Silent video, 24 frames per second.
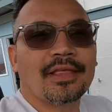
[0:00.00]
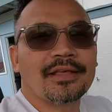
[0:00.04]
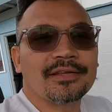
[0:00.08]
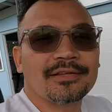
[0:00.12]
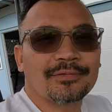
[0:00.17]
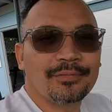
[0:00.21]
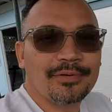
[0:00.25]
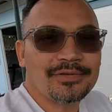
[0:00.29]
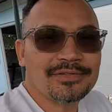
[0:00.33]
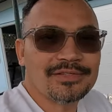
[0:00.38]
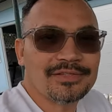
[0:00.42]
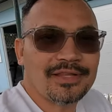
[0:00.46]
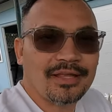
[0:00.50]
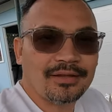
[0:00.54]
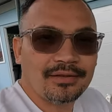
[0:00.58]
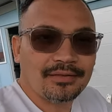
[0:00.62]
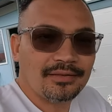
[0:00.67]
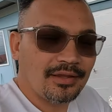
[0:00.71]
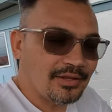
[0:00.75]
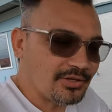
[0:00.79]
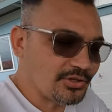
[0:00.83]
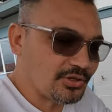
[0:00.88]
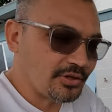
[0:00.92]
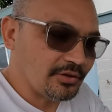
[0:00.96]
smells
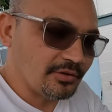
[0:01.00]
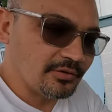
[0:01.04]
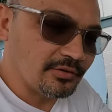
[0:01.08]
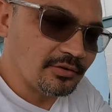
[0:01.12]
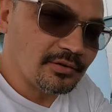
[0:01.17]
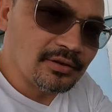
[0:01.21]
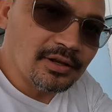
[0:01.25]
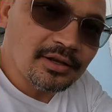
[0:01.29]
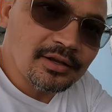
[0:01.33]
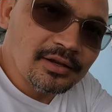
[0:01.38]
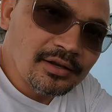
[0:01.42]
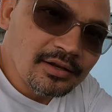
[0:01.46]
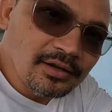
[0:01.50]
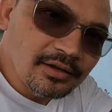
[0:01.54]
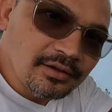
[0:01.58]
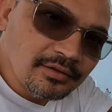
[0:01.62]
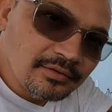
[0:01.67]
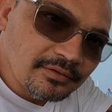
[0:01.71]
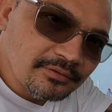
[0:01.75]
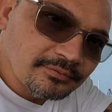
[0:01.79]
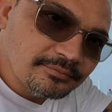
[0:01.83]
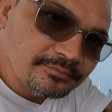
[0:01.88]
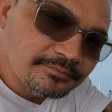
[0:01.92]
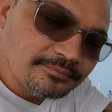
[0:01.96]
delicious. Look at this.
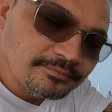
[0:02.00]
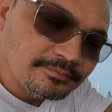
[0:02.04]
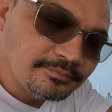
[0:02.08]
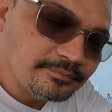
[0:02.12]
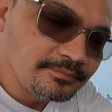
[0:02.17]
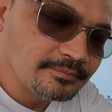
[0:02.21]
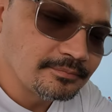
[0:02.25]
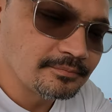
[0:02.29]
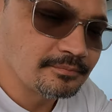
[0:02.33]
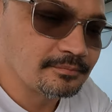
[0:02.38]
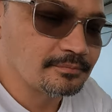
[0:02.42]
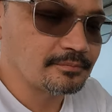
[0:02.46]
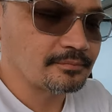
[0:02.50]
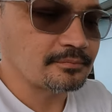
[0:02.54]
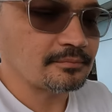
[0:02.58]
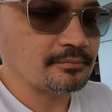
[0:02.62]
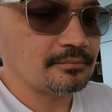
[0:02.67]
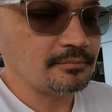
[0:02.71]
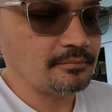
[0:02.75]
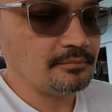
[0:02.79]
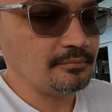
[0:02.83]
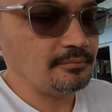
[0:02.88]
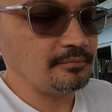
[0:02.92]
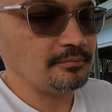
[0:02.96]
Smell vision
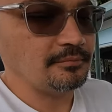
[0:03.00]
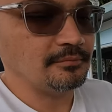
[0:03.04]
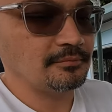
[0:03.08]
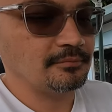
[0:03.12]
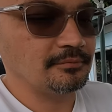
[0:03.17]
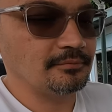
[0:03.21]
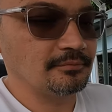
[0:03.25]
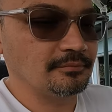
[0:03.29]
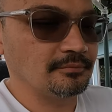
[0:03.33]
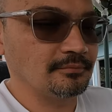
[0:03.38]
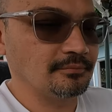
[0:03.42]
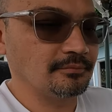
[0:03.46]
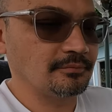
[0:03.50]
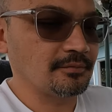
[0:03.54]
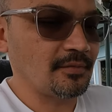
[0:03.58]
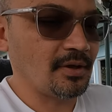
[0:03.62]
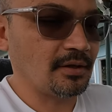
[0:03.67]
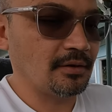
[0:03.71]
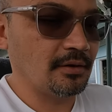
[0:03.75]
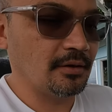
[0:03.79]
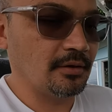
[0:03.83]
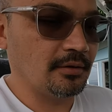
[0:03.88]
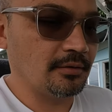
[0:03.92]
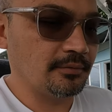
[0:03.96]
for this.
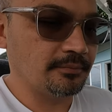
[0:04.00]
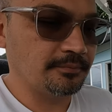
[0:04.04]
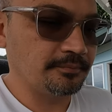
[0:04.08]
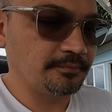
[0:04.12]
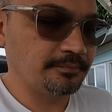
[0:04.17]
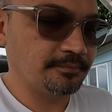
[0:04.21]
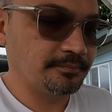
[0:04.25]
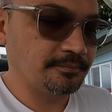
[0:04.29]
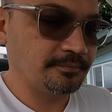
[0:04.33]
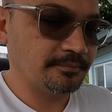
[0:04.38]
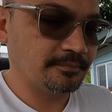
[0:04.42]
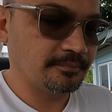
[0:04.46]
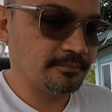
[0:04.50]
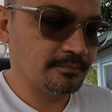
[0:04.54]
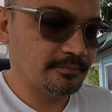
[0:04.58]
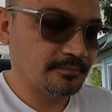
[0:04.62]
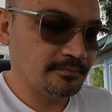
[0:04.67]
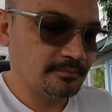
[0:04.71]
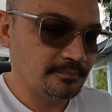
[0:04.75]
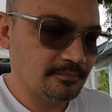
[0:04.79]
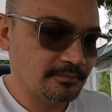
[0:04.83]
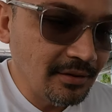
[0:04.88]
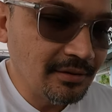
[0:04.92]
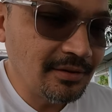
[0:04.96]
I know. It does smell good.
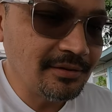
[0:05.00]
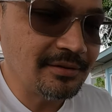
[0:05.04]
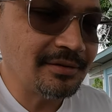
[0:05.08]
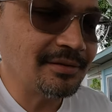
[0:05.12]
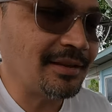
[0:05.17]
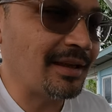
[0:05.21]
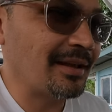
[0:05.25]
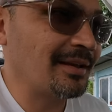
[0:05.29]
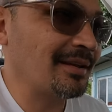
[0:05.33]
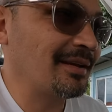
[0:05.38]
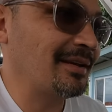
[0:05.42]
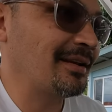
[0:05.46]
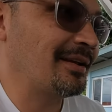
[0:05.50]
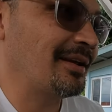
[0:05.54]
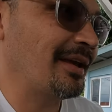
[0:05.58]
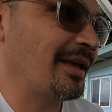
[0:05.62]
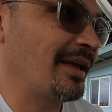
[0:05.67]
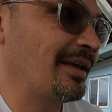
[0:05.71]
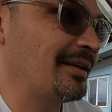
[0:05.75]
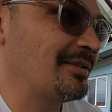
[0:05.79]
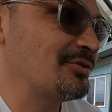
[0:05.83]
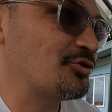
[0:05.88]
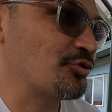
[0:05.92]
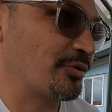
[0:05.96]
This is like in a,
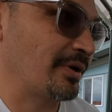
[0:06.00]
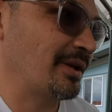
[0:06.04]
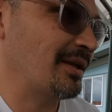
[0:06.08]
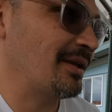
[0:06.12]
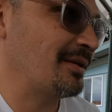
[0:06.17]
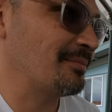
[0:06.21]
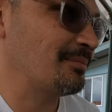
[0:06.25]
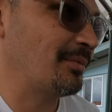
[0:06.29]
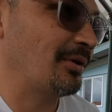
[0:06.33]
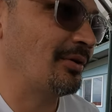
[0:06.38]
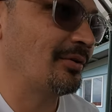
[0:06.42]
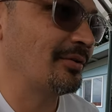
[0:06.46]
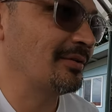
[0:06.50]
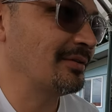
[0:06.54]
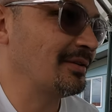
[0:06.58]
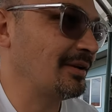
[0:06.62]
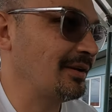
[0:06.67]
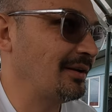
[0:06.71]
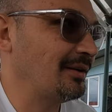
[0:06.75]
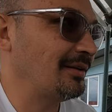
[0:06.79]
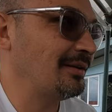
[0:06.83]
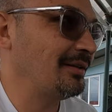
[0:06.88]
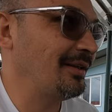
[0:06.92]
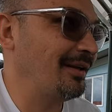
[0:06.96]
a drinking bowl, isn't
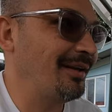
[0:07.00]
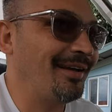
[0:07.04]
it? Thank